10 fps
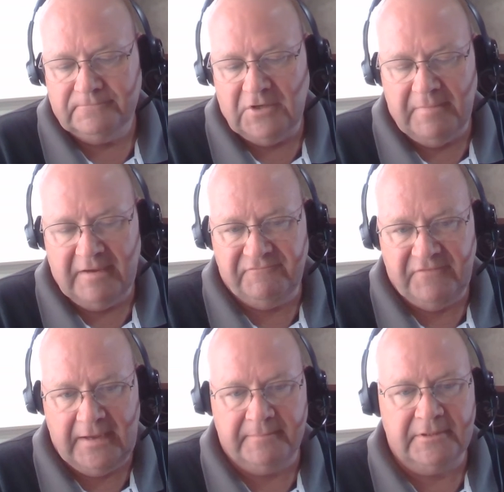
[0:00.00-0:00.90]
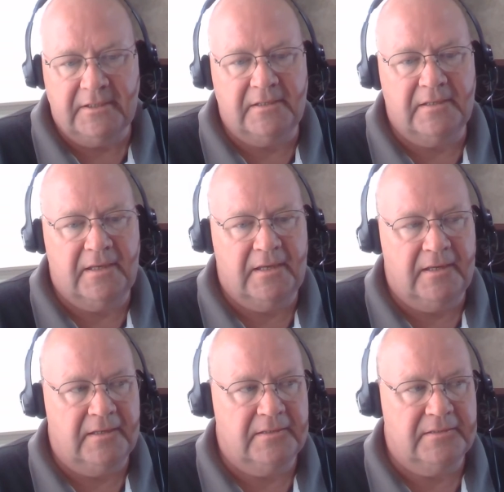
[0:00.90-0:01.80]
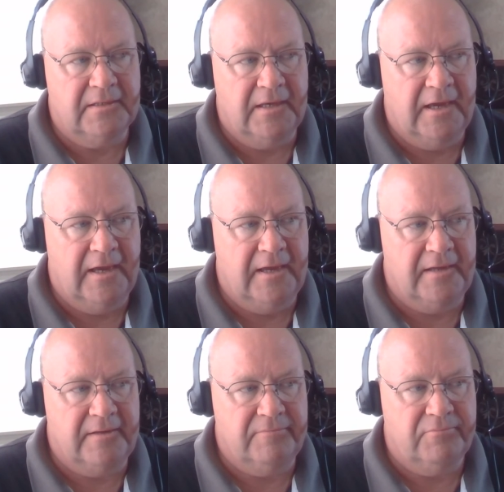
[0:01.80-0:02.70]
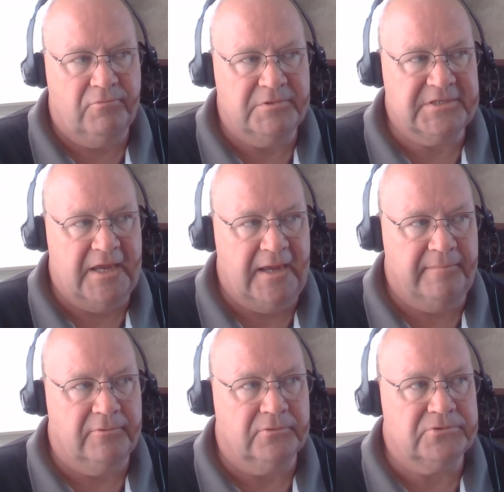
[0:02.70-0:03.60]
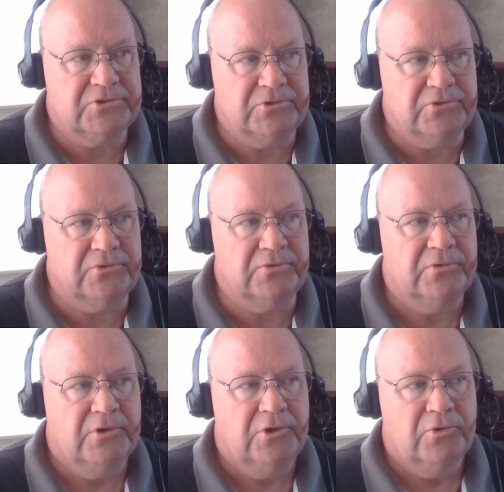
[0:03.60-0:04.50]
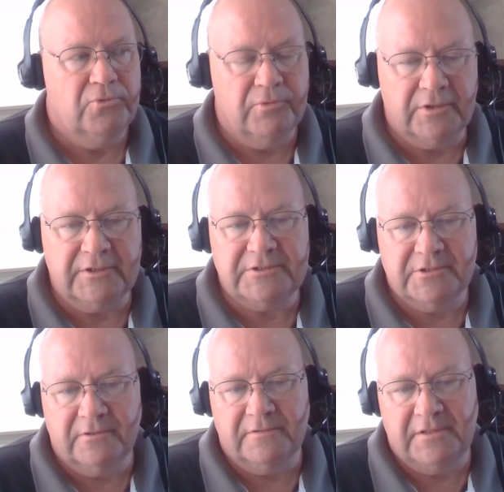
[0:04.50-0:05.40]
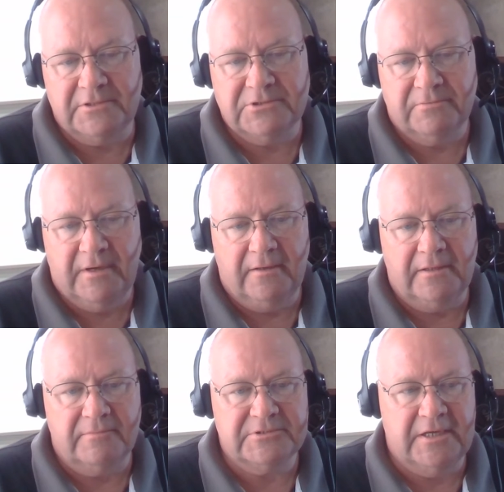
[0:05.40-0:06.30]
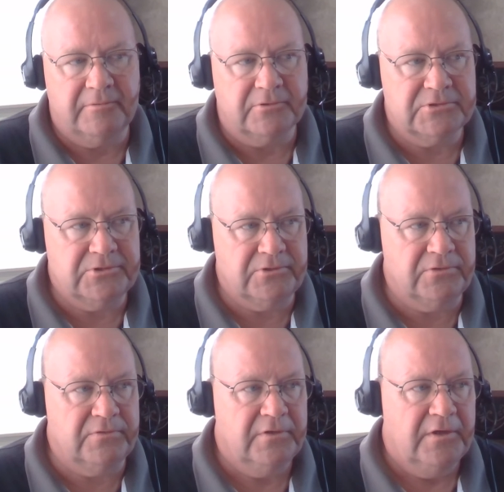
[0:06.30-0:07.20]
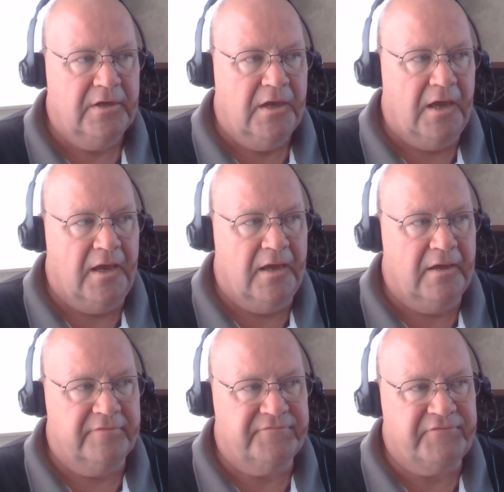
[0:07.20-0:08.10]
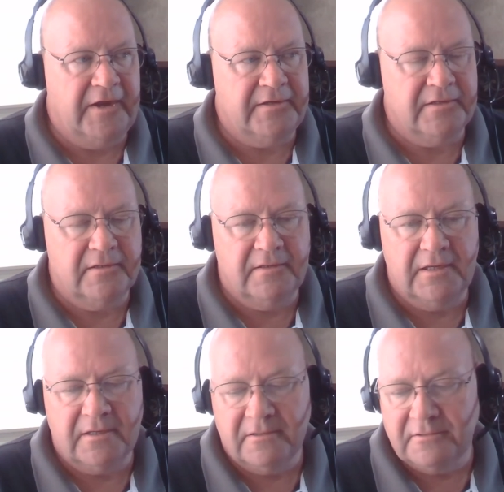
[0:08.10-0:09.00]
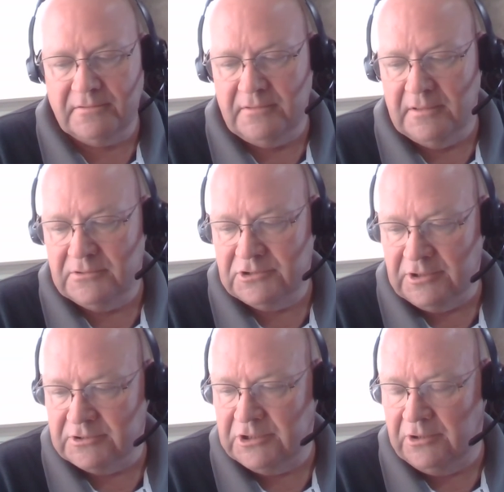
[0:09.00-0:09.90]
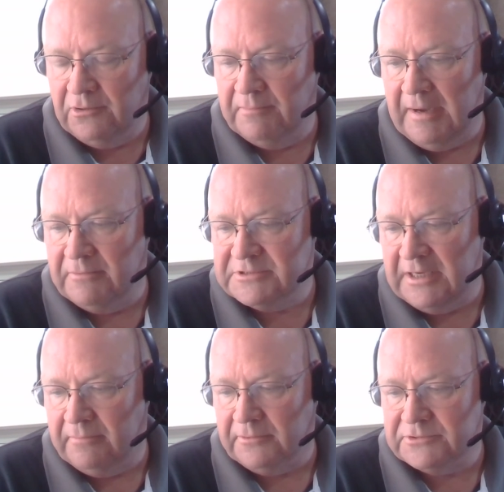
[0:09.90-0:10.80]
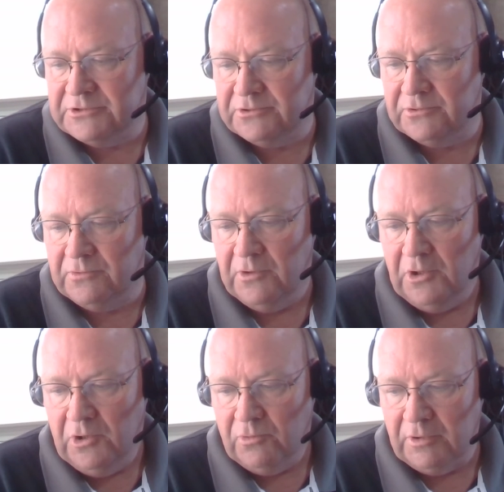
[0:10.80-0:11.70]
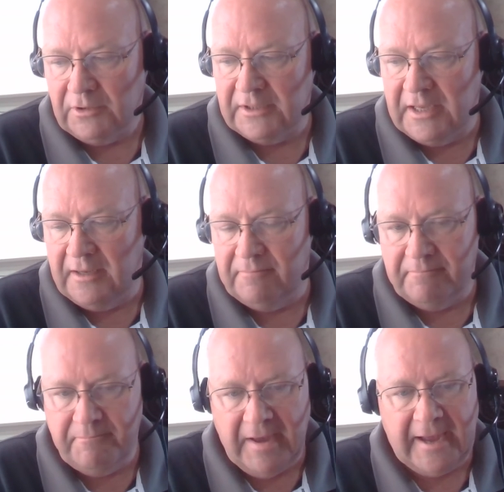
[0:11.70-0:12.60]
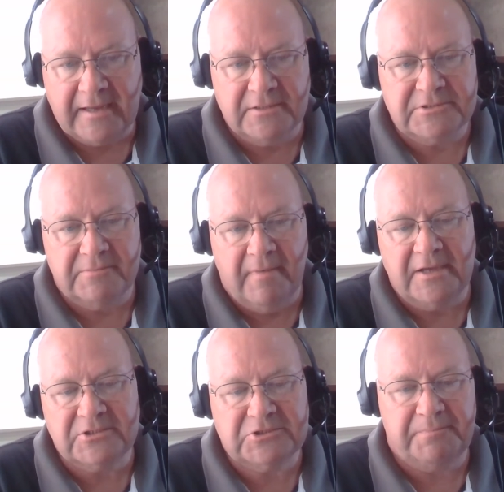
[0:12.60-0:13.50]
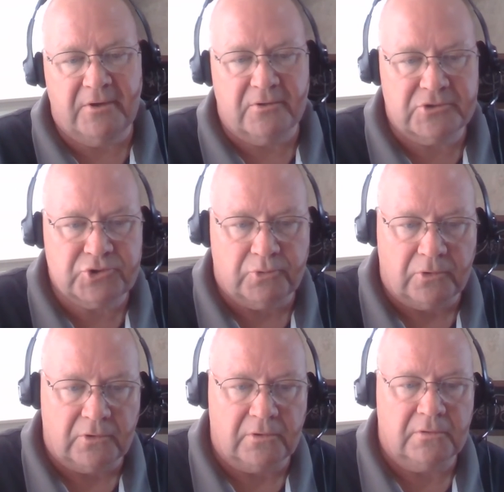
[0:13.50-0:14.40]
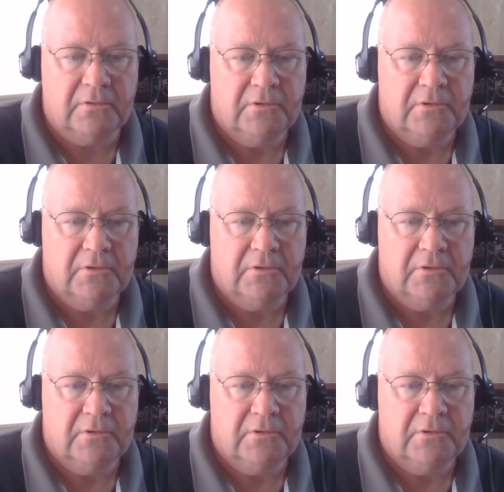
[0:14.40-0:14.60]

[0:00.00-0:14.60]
of my family and I was able to really turn things around. I was able to uh, find a, a good church home. I was able to really get back into my spiritual